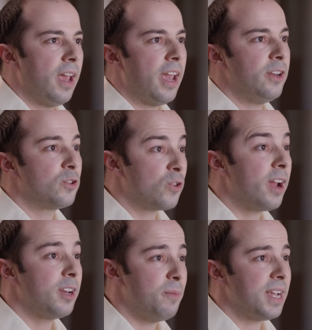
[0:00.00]
and you're
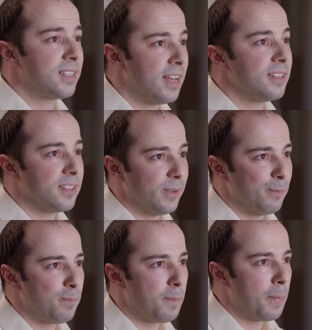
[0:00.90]
trying to make sense of it.
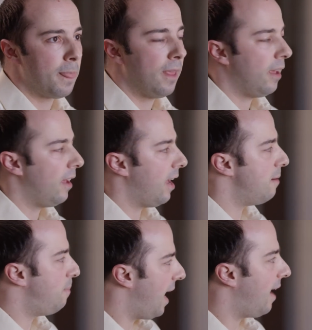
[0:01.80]

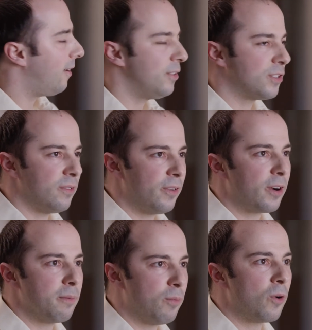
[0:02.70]
And patterns are a
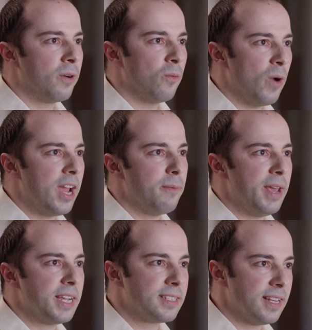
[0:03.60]
very important way to
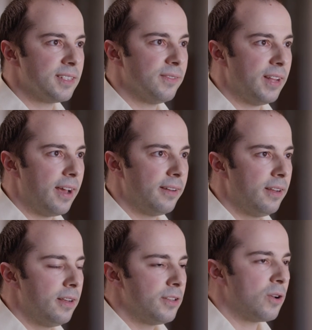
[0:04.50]
make sense of that.
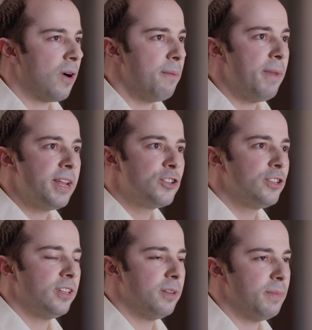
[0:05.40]
So I
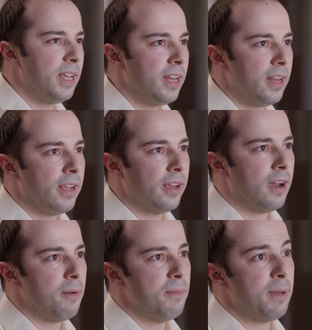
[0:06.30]
mentioned in the beginning,
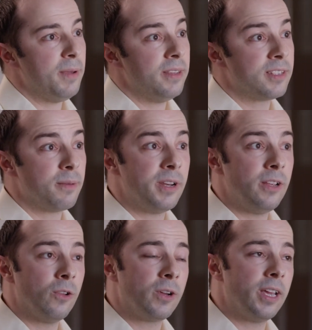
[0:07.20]
maybe somebody
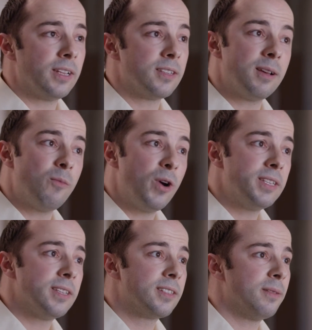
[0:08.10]
looking at the subway
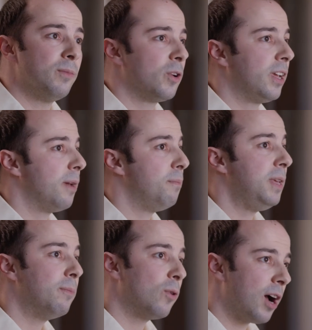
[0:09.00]
system, looking at
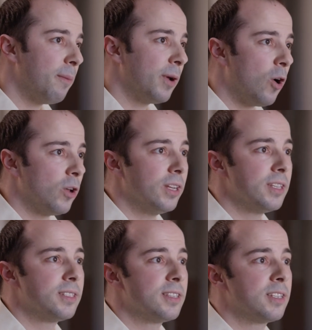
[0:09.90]
people coming onto the
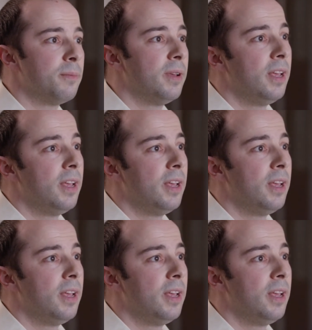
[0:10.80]
system,